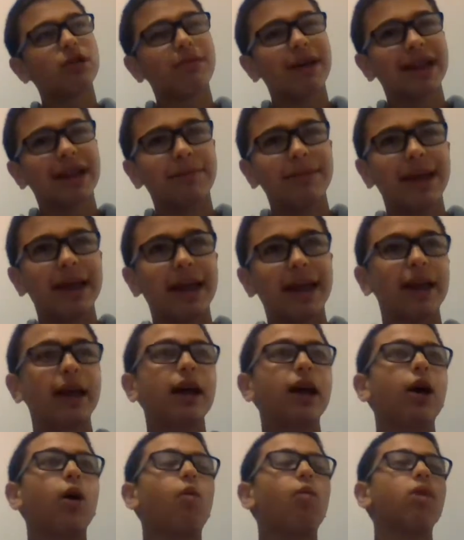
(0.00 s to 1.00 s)
were at the beginning,
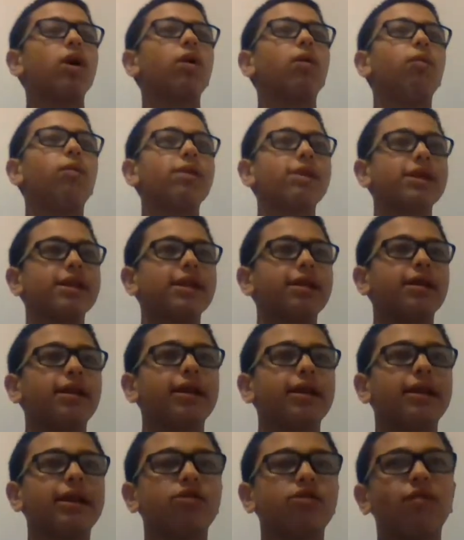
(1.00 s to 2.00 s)
where it wasn't
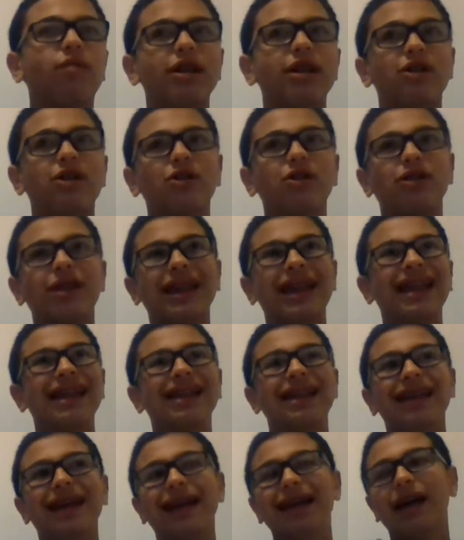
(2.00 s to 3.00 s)
in this Western setting,
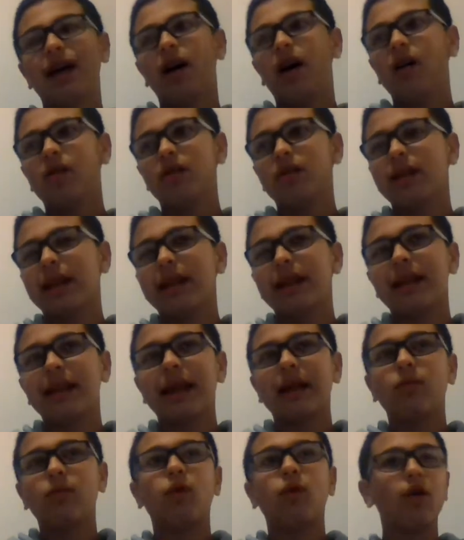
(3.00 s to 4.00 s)
other
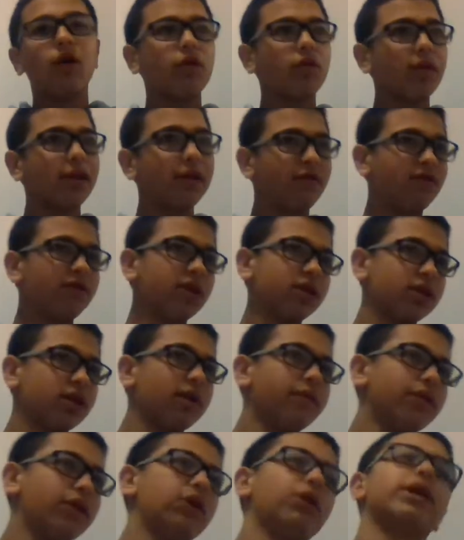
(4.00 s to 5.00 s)
than the
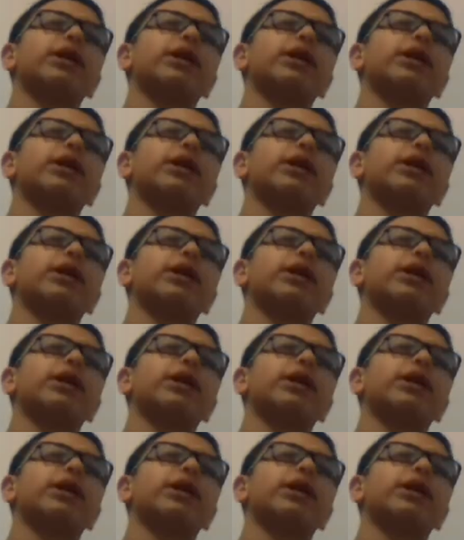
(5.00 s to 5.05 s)
philosophical